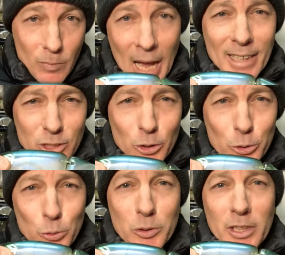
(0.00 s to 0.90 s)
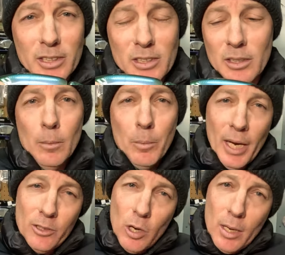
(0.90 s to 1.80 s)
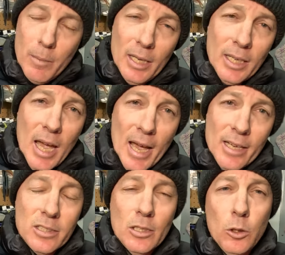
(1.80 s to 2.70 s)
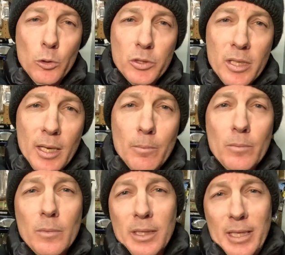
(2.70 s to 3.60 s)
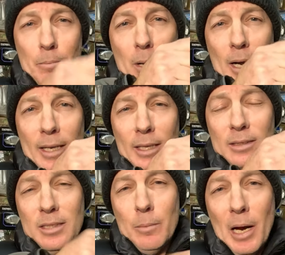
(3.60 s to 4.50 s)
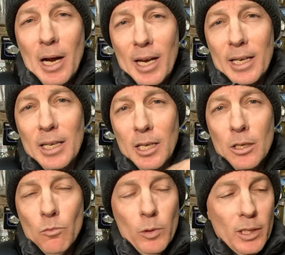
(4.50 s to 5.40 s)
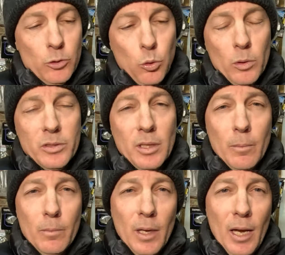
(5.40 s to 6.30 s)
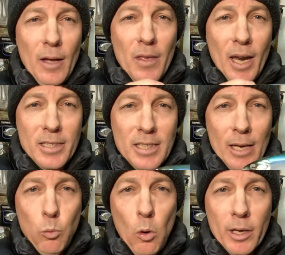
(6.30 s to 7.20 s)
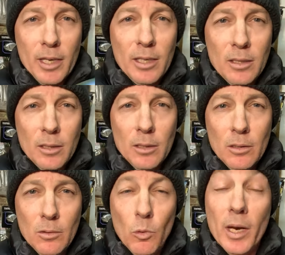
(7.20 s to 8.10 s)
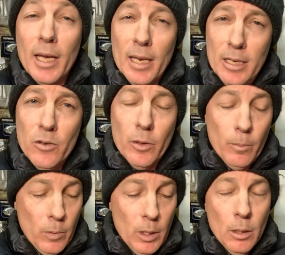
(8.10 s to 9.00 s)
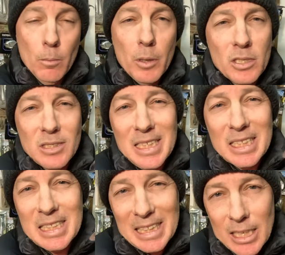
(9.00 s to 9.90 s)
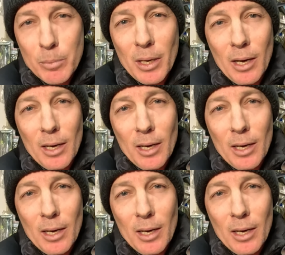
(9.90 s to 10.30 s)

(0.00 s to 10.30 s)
I still use this, but I try to make a cast close to them, keep my tip high, reel it towards them, and then I dead walk it when I get near them, because this lip